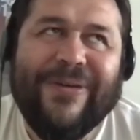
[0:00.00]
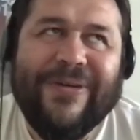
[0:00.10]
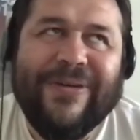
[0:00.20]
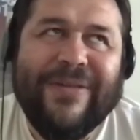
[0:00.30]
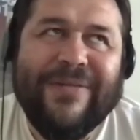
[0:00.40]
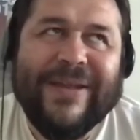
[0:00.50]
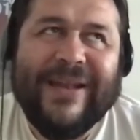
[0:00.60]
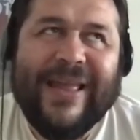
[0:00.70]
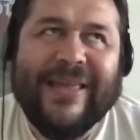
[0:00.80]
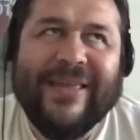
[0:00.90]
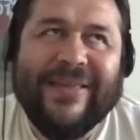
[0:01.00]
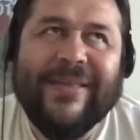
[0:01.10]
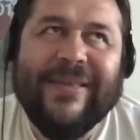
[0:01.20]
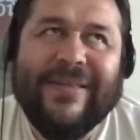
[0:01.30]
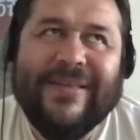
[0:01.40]
even like
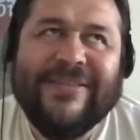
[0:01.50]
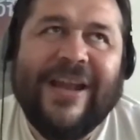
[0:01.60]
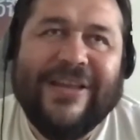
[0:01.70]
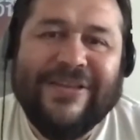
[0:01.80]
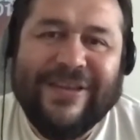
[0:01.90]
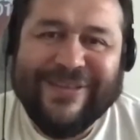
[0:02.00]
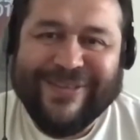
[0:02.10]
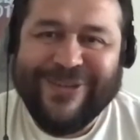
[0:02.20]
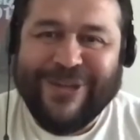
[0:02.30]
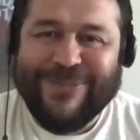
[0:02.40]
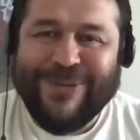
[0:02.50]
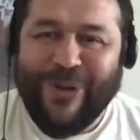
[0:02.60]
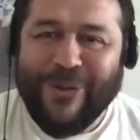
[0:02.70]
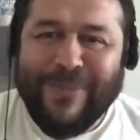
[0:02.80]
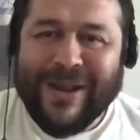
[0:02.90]
it's challenging. Don't get me
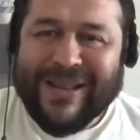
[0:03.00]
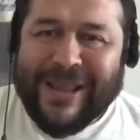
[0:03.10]
wrong, but